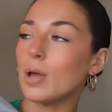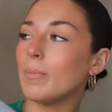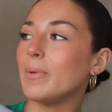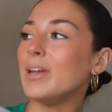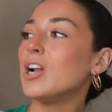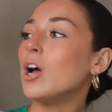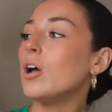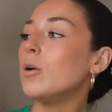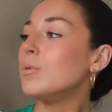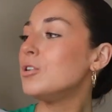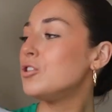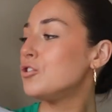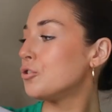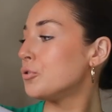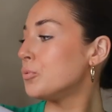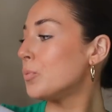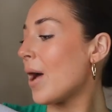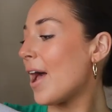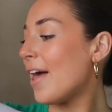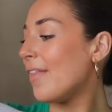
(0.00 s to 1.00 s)
I mean, I would
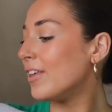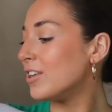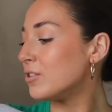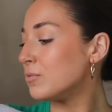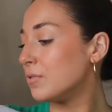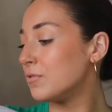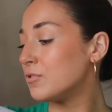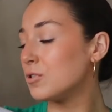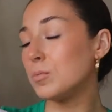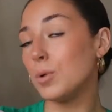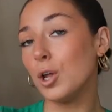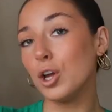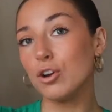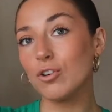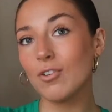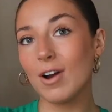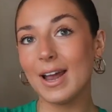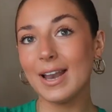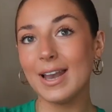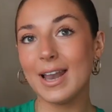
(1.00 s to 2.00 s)
just wear this with some like
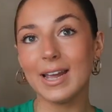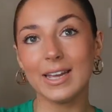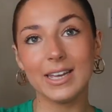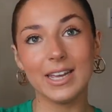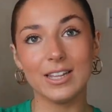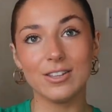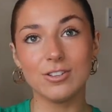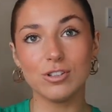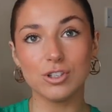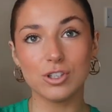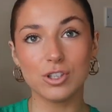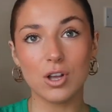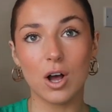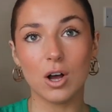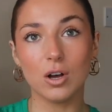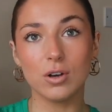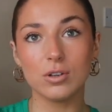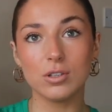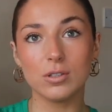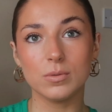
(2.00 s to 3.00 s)
grey leggings,
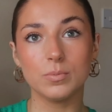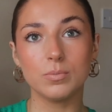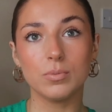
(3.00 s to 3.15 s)
socks,